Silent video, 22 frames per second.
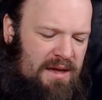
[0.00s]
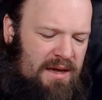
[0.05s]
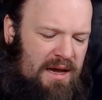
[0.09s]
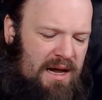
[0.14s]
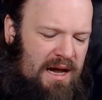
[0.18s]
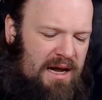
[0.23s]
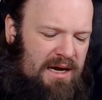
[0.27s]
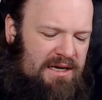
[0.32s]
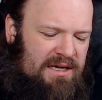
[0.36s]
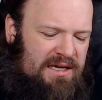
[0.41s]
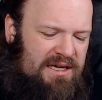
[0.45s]

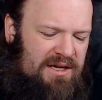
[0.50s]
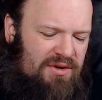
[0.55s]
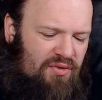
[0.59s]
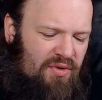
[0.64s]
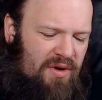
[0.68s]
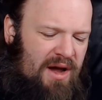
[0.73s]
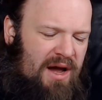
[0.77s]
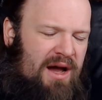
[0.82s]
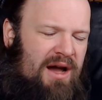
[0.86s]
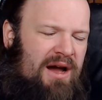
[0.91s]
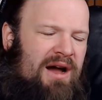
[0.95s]

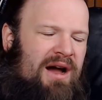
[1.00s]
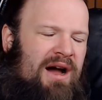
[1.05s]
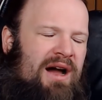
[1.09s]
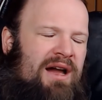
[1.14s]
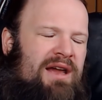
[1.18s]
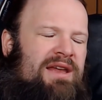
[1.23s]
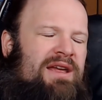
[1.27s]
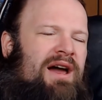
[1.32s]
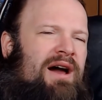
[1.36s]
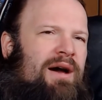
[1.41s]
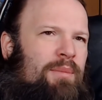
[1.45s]
Akira
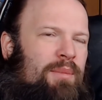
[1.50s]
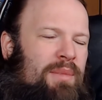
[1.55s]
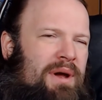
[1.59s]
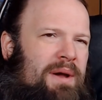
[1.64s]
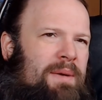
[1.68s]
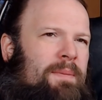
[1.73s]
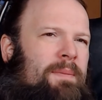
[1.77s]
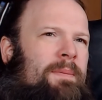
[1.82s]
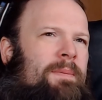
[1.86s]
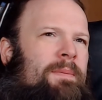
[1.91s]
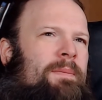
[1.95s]
Hayama.
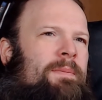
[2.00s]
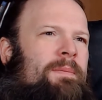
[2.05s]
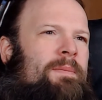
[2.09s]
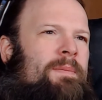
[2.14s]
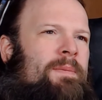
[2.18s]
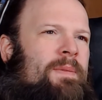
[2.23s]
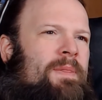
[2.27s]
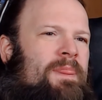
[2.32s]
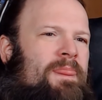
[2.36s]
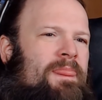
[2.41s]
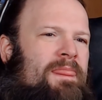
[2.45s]

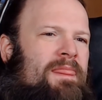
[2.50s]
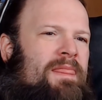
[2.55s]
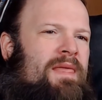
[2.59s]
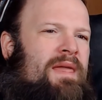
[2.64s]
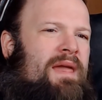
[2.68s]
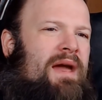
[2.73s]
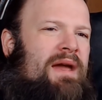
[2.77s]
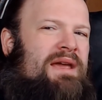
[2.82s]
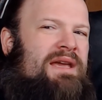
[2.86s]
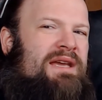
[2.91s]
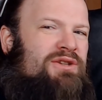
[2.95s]

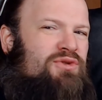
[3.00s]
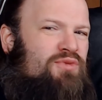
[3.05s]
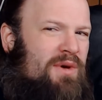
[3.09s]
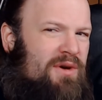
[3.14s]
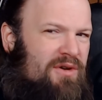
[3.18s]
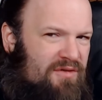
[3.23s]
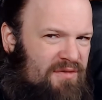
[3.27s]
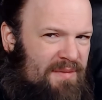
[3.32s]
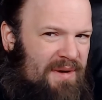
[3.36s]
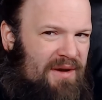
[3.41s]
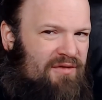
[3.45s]
He is one
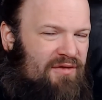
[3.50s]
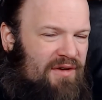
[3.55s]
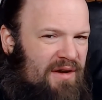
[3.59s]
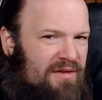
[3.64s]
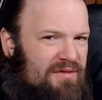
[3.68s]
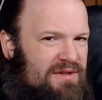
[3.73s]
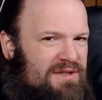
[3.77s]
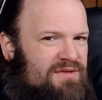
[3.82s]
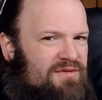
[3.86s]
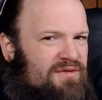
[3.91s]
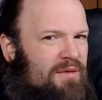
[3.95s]
of my
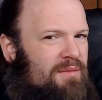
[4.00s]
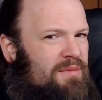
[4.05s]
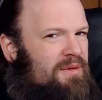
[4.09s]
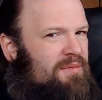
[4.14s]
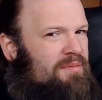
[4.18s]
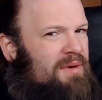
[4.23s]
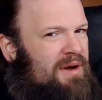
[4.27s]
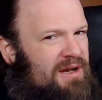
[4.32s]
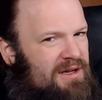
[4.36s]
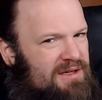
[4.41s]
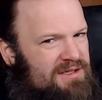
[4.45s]
favorites from the
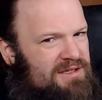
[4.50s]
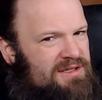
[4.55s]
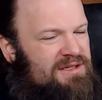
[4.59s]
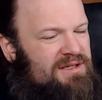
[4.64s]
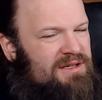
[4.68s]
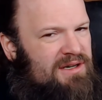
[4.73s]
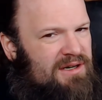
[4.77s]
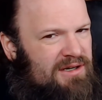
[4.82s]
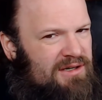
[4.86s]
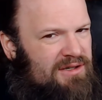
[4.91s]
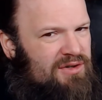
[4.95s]
past
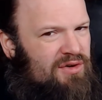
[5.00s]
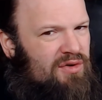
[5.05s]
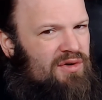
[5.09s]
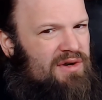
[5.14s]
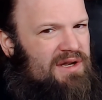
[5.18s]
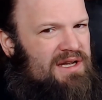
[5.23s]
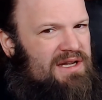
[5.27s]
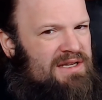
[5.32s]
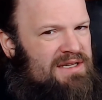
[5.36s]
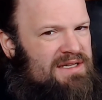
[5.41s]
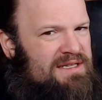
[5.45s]

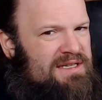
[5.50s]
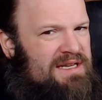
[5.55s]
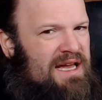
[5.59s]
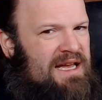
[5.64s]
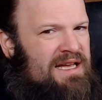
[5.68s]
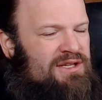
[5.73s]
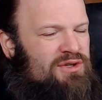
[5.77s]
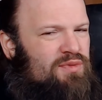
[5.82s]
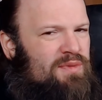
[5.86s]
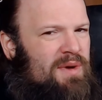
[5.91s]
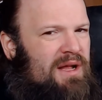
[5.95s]
cookings
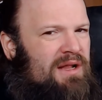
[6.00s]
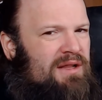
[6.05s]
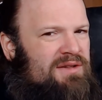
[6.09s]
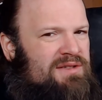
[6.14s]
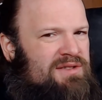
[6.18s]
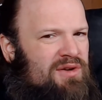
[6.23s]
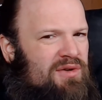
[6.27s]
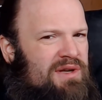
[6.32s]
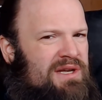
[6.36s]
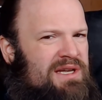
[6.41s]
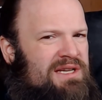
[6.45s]
as well.
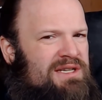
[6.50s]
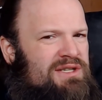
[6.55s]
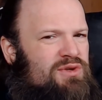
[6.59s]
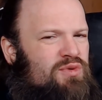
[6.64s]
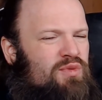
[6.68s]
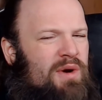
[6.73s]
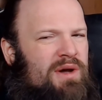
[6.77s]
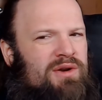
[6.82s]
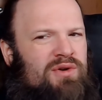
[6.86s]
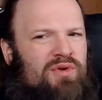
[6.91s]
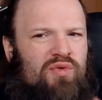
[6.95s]
So he is the
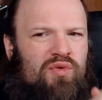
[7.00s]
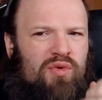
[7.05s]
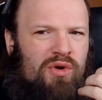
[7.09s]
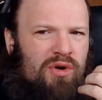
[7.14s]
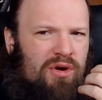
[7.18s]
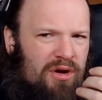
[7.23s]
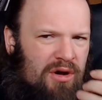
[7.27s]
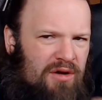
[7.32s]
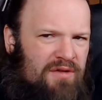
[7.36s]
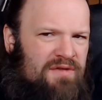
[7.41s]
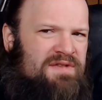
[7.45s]
one who
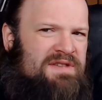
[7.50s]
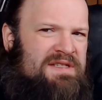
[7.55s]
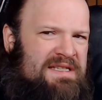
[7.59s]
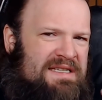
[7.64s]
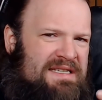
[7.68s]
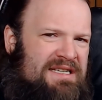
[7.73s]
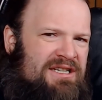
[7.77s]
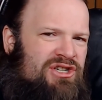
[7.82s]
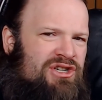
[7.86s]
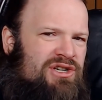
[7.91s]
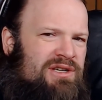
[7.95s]
loves
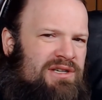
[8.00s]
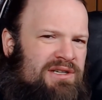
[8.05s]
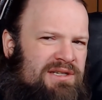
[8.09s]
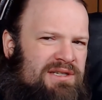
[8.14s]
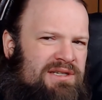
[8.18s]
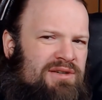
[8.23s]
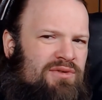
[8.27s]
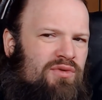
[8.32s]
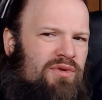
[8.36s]
dishes,